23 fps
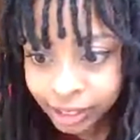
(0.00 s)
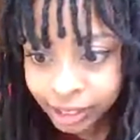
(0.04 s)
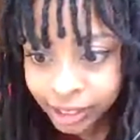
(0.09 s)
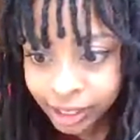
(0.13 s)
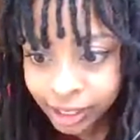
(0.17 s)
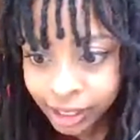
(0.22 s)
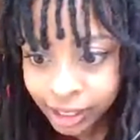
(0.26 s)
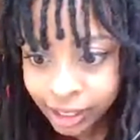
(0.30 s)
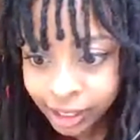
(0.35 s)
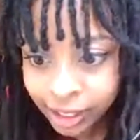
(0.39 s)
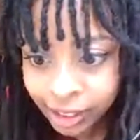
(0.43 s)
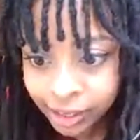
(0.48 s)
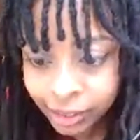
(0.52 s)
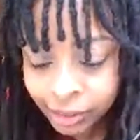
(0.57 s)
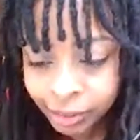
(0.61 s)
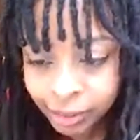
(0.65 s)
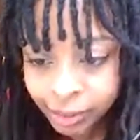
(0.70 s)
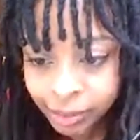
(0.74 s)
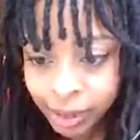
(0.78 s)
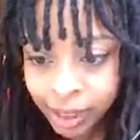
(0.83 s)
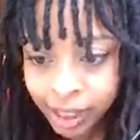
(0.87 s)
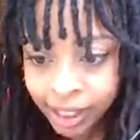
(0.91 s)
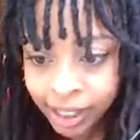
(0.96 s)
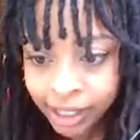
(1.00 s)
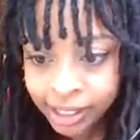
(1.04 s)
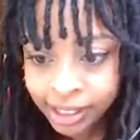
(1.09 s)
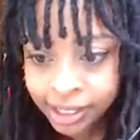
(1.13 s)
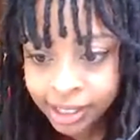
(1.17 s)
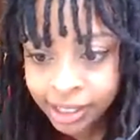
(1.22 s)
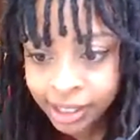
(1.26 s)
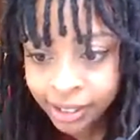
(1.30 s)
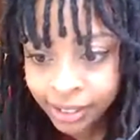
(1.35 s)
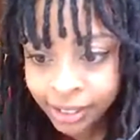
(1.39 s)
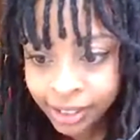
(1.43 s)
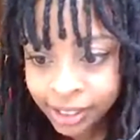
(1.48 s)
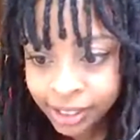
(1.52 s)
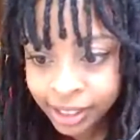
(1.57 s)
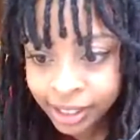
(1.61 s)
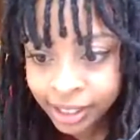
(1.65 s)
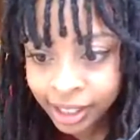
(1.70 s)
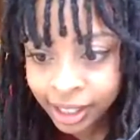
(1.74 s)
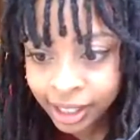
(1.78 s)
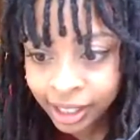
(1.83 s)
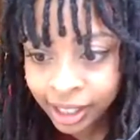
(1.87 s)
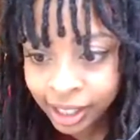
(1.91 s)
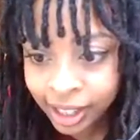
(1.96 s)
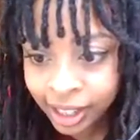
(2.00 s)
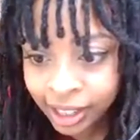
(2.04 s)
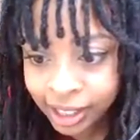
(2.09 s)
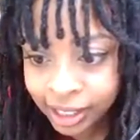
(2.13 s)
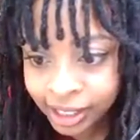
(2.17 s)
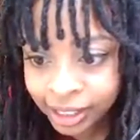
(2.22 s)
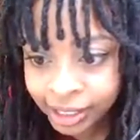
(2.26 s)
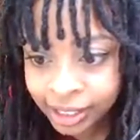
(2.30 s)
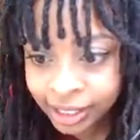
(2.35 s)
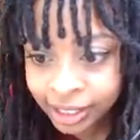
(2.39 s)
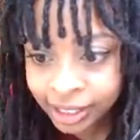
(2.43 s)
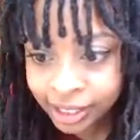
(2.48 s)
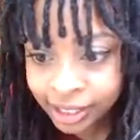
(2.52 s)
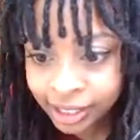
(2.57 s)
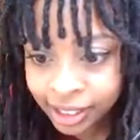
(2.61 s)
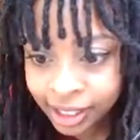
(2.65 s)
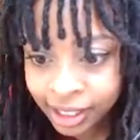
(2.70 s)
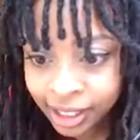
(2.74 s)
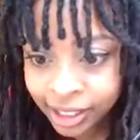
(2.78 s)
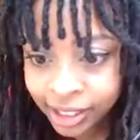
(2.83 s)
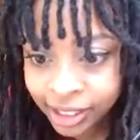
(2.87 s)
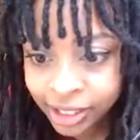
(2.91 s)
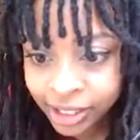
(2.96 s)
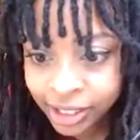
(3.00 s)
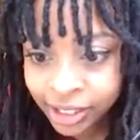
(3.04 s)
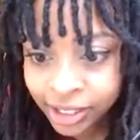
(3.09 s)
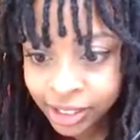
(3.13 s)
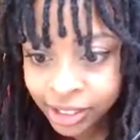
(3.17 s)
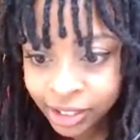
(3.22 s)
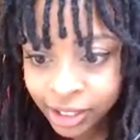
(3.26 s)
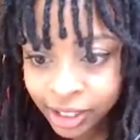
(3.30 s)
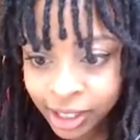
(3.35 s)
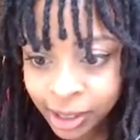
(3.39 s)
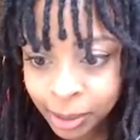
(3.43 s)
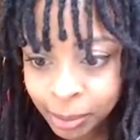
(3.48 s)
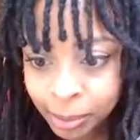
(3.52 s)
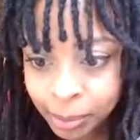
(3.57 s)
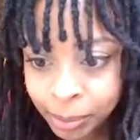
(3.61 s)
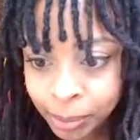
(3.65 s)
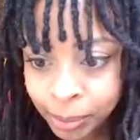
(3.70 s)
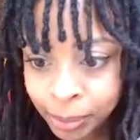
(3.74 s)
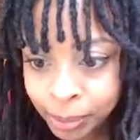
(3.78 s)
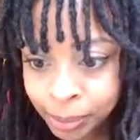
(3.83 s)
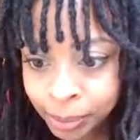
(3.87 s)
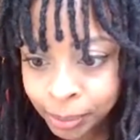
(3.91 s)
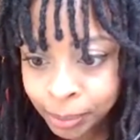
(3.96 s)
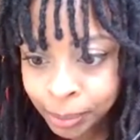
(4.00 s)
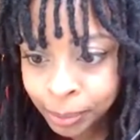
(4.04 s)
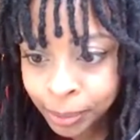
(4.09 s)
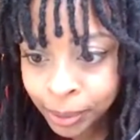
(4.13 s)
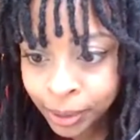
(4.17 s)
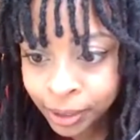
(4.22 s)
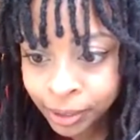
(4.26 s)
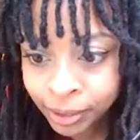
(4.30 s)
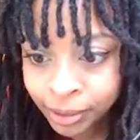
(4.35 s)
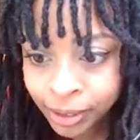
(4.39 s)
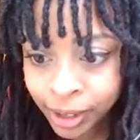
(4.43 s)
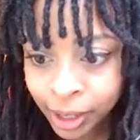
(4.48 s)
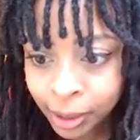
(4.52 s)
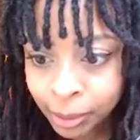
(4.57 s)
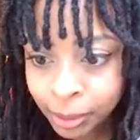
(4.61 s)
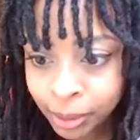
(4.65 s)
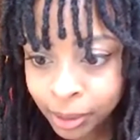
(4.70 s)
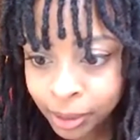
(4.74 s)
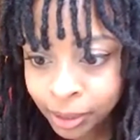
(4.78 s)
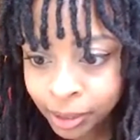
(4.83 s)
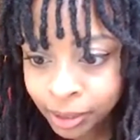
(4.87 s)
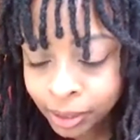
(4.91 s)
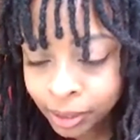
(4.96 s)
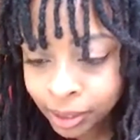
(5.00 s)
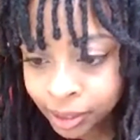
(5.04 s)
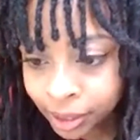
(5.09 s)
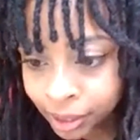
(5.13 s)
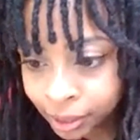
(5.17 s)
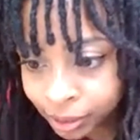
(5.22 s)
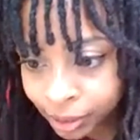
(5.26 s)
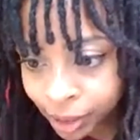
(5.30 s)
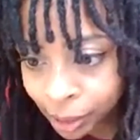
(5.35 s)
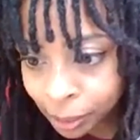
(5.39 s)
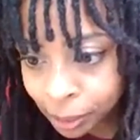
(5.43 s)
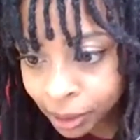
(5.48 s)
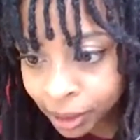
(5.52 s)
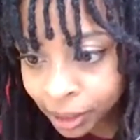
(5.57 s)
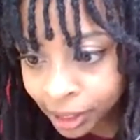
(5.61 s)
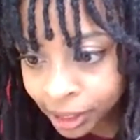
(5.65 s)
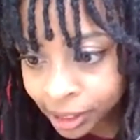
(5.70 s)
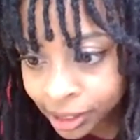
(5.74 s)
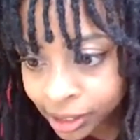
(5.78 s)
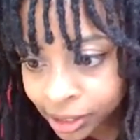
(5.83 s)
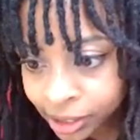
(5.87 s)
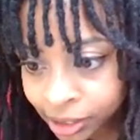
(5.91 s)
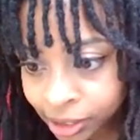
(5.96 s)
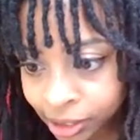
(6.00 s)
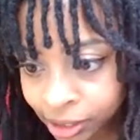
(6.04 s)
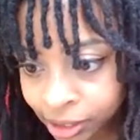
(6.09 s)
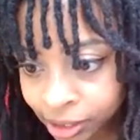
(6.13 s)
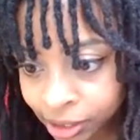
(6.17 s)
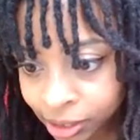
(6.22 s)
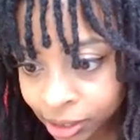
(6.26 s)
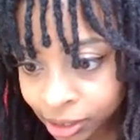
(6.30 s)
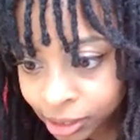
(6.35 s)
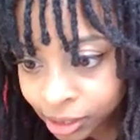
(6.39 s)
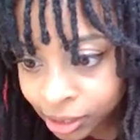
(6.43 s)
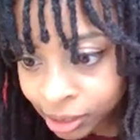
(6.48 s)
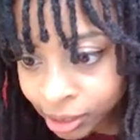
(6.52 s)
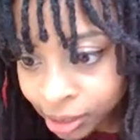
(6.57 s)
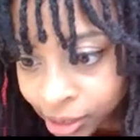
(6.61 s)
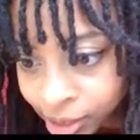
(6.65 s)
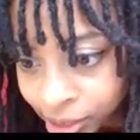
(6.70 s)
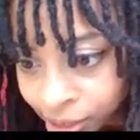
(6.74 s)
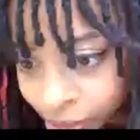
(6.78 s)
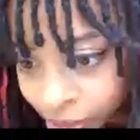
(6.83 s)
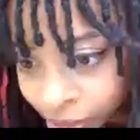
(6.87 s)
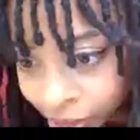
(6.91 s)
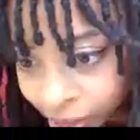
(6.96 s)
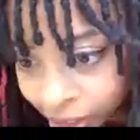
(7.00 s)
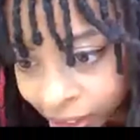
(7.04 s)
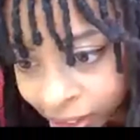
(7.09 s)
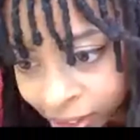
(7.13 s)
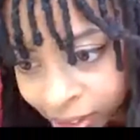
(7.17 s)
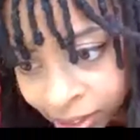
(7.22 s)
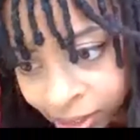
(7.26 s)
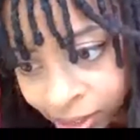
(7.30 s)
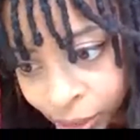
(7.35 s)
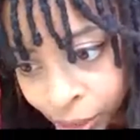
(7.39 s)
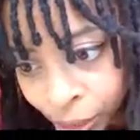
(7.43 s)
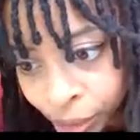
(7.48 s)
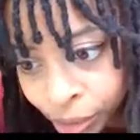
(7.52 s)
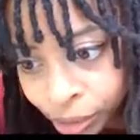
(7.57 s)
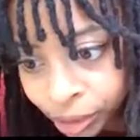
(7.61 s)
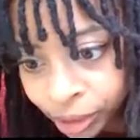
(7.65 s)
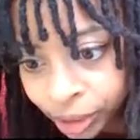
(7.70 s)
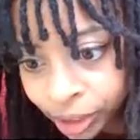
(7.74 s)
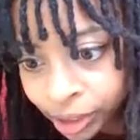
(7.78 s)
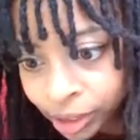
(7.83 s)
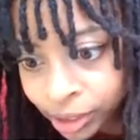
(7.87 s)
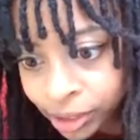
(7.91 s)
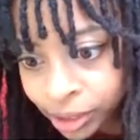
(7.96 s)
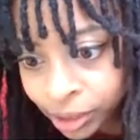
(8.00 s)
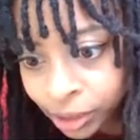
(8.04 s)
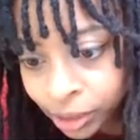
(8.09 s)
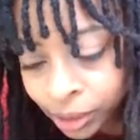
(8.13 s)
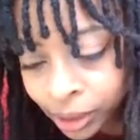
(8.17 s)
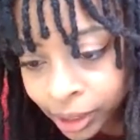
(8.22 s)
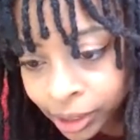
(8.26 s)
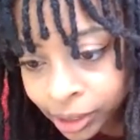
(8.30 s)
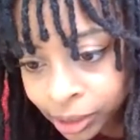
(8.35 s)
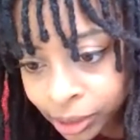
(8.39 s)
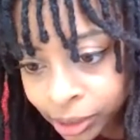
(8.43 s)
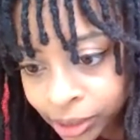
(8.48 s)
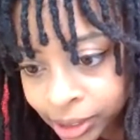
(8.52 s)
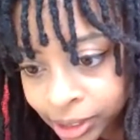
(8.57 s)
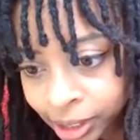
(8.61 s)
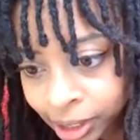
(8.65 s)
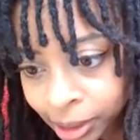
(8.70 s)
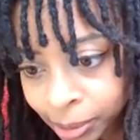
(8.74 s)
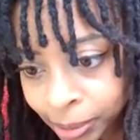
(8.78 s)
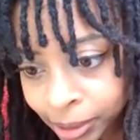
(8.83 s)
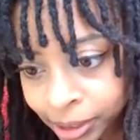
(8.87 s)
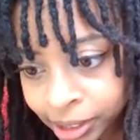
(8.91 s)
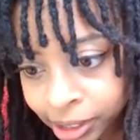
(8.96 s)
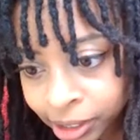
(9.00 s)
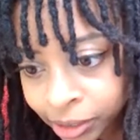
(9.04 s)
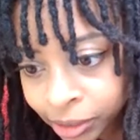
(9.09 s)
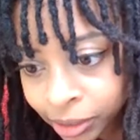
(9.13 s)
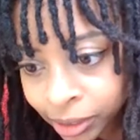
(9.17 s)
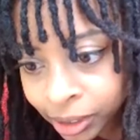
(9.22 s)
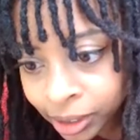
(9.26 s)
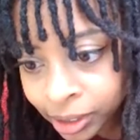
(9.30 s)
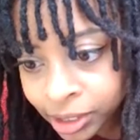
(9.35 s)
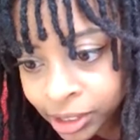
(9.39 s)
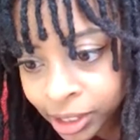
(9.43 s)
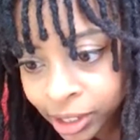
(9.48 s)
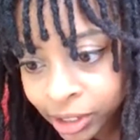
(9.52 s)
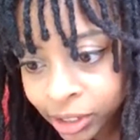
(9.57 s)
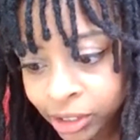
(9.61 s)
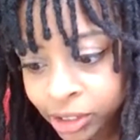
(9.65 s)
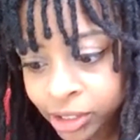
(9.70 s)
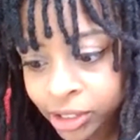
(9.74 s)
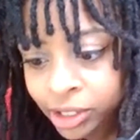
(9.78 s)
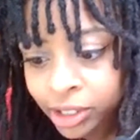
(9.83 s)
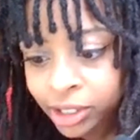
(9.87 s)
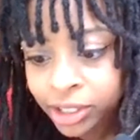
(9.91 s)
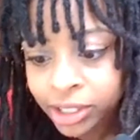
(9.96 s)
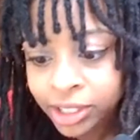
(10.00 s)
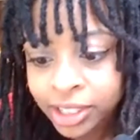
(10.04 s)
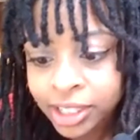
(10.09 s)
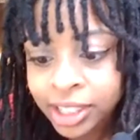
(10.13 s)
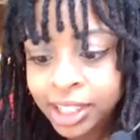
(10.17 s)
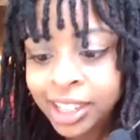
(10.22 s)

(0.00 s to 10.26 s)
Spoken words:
My S7 did that, and I just straight up put a fiberglass stream over it so I don't stab myself with the shattered shards.